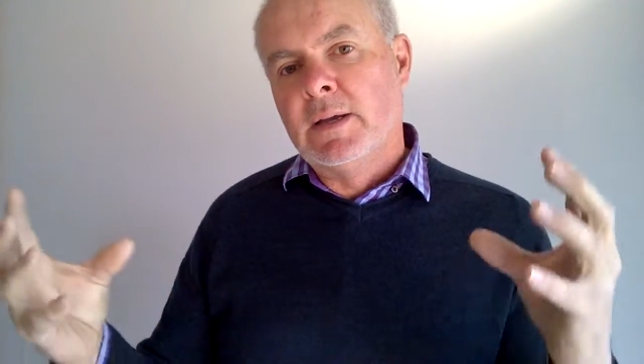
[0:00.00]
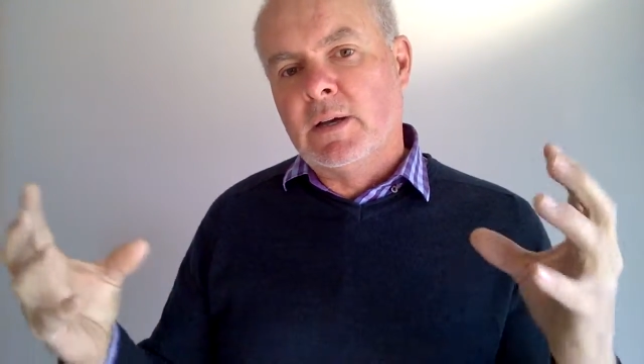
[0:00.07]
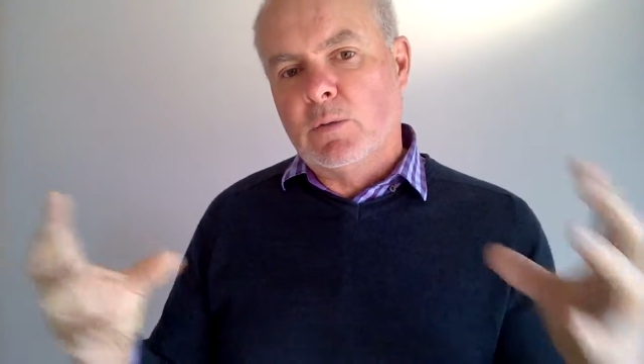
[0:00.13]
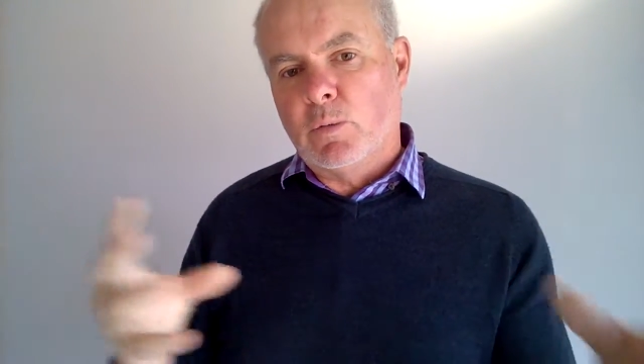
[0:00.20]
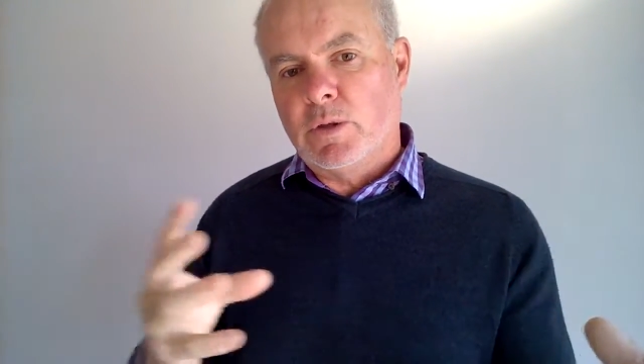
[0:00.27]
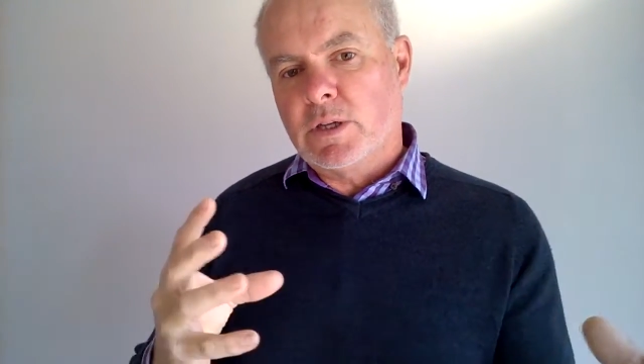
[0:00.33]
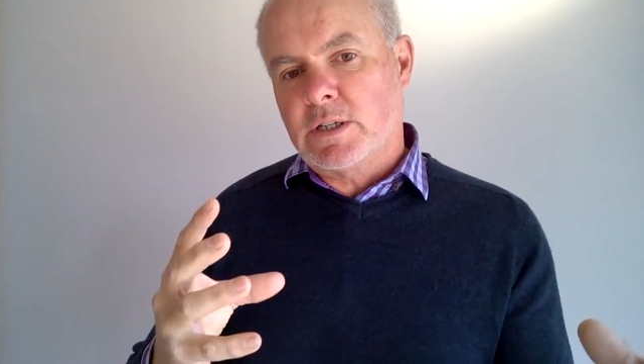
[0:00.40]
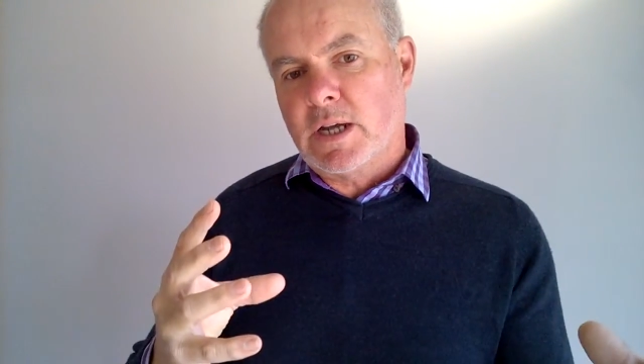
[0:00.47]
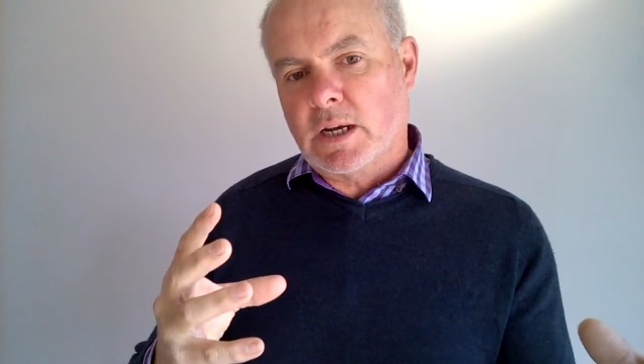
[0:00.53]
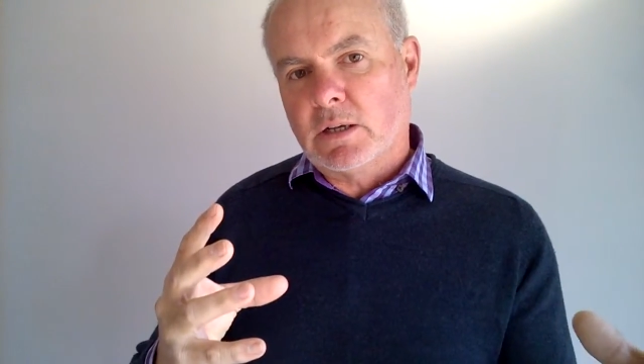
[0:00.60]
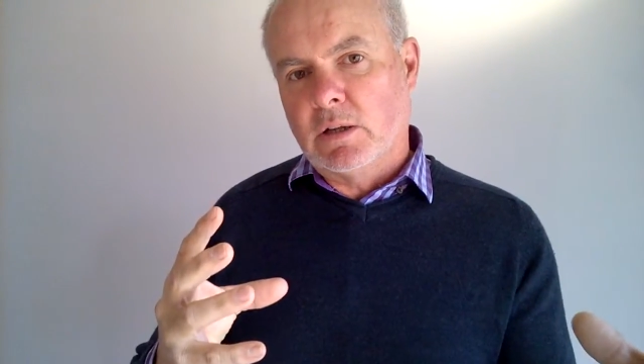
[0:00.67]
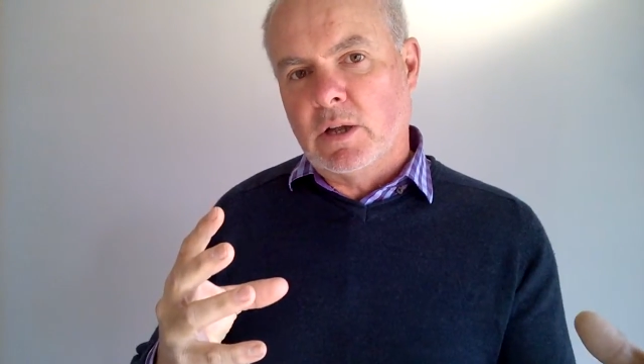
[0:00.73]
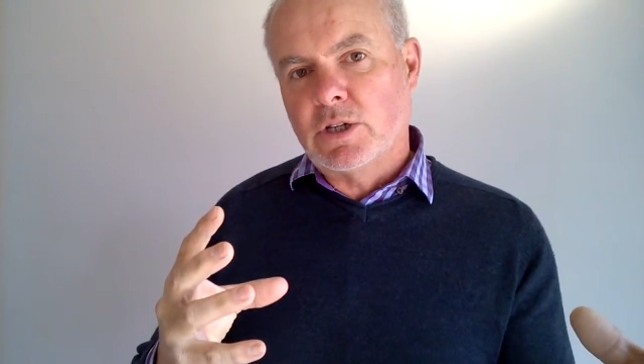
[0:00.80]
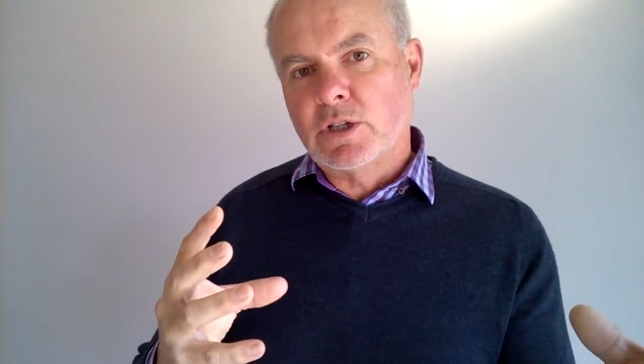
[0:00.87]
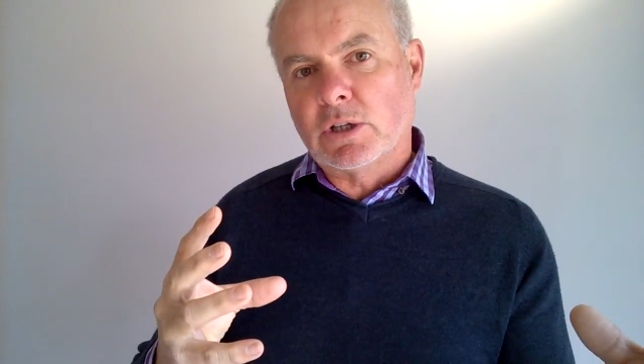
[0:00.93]
with a
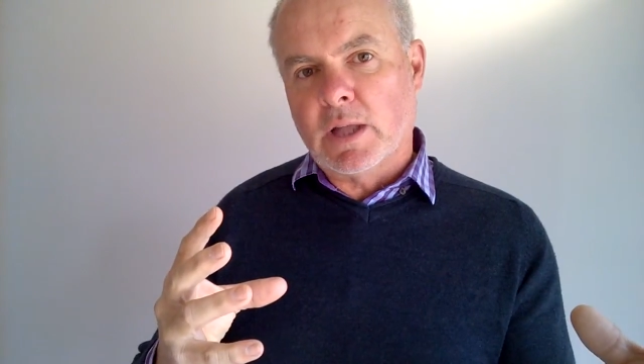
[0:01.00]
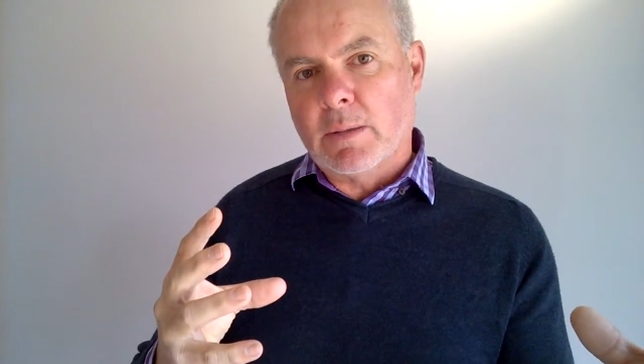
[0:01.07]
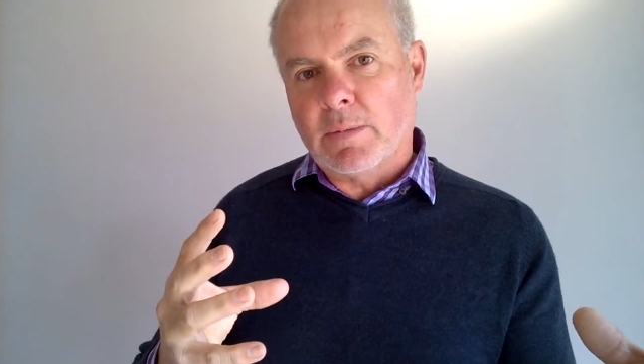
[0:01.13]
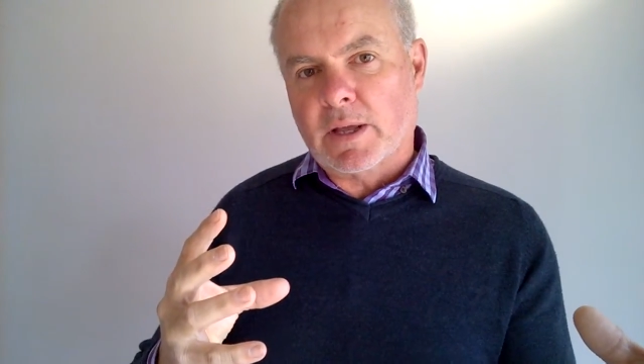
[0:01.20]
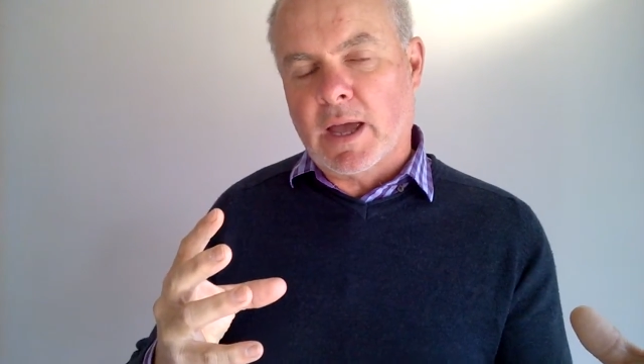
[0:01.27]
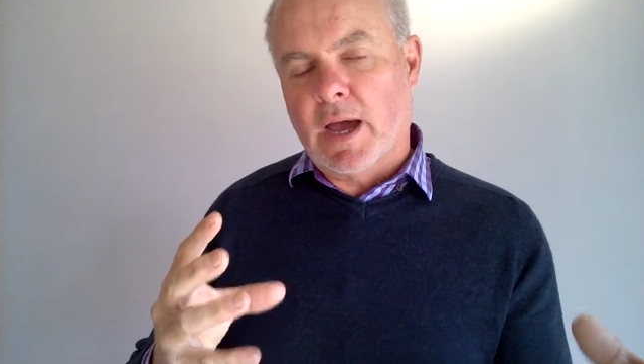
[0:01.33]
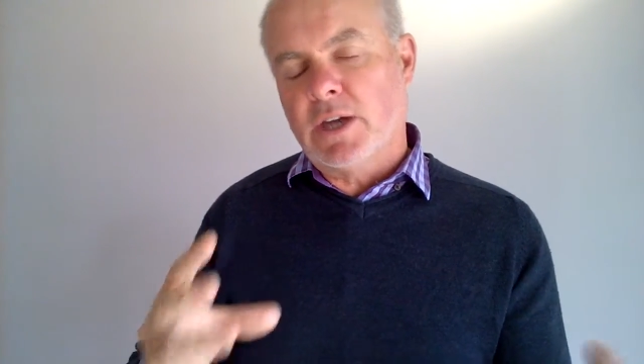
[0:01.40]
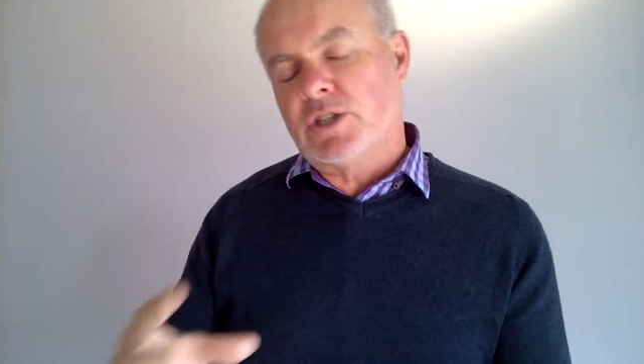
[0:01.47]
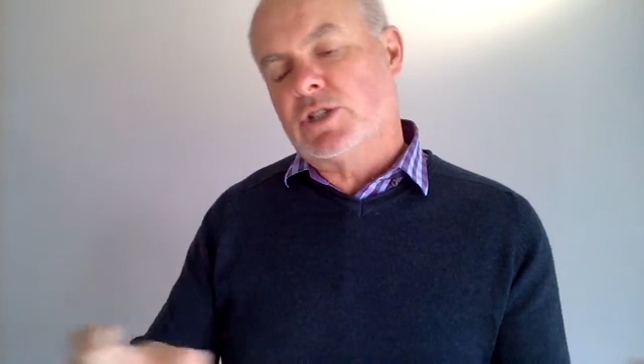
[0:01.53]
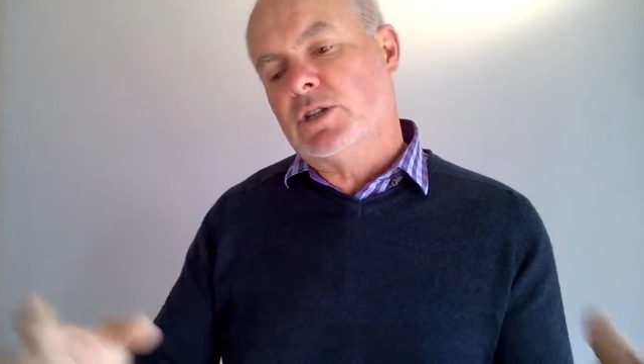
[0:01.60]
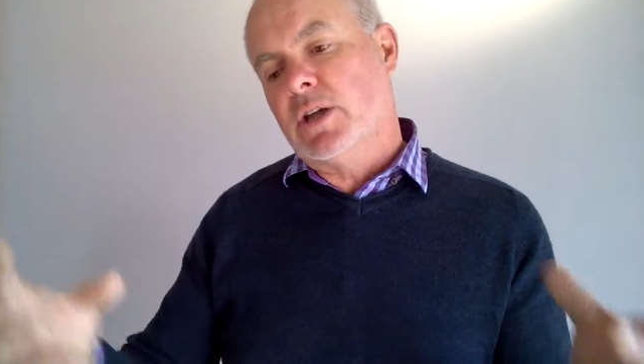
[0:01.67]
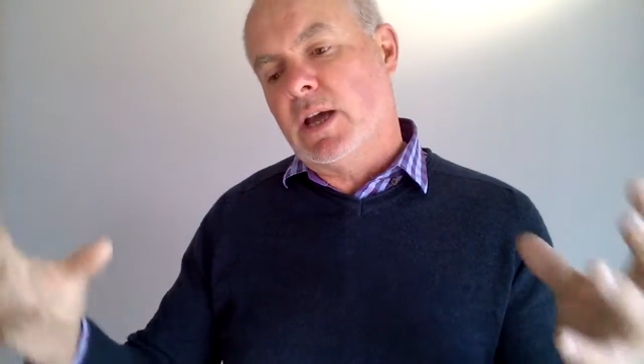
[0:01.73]
technological application,